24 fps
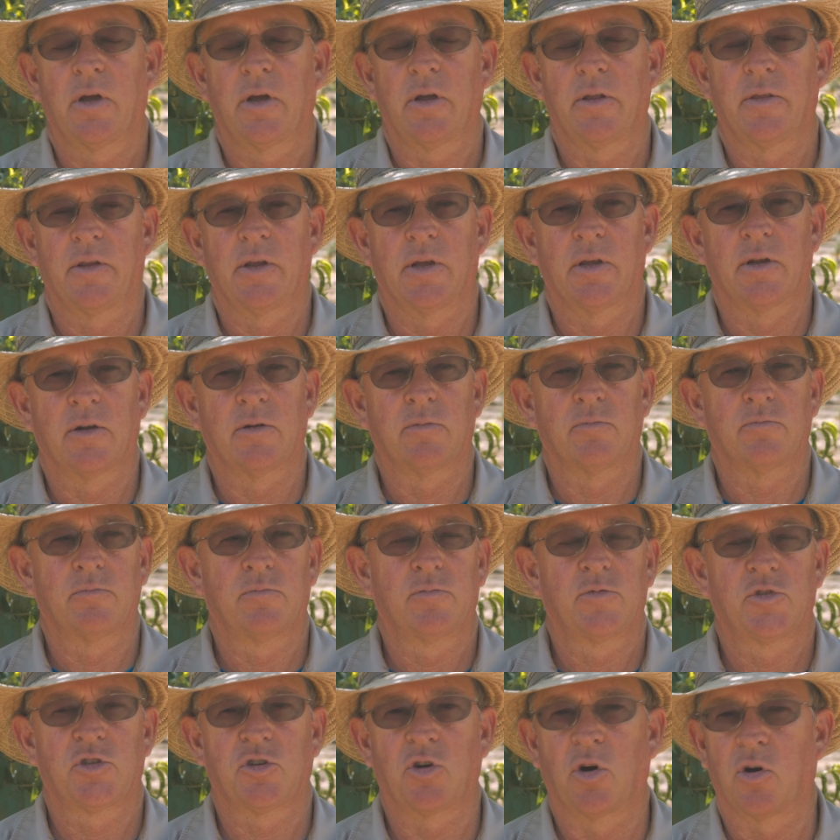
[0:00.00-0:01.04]
and then
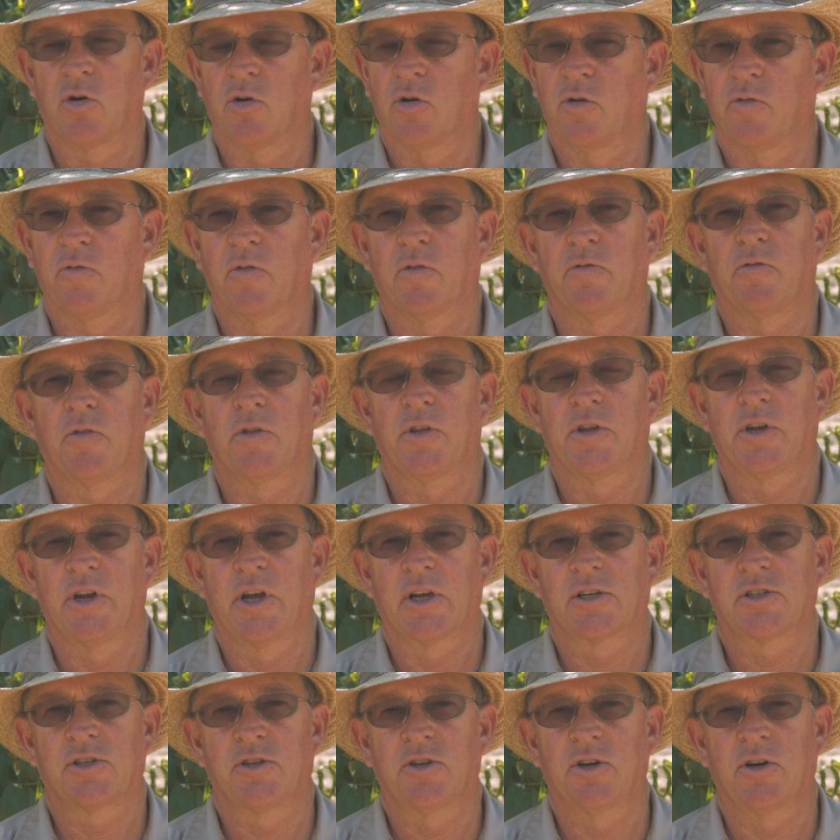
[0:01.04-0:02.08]
start over for the
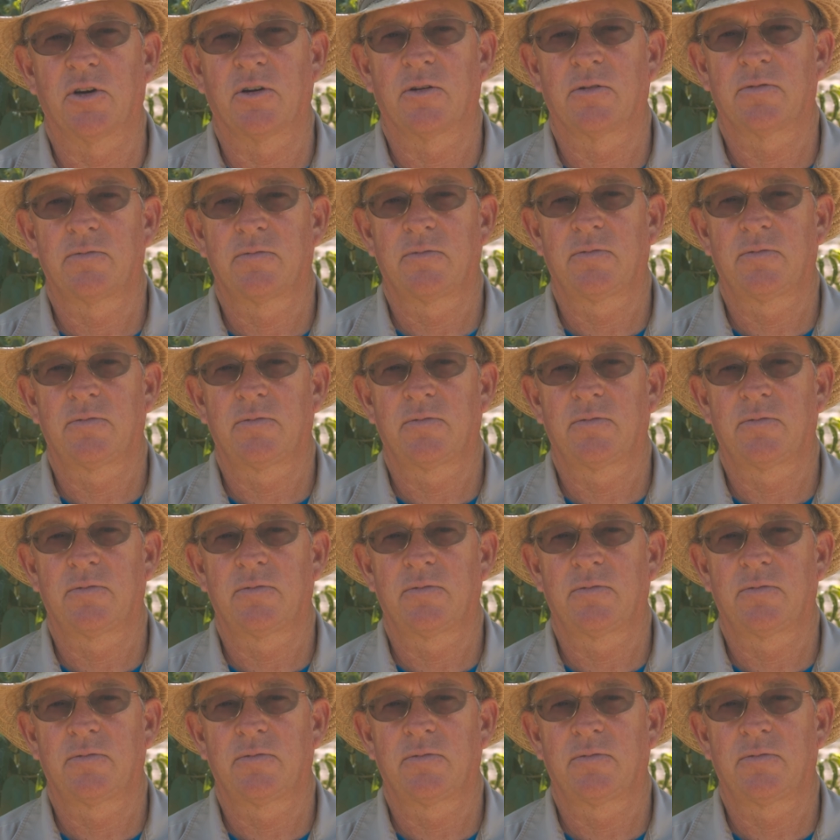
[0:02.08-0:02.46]
next year.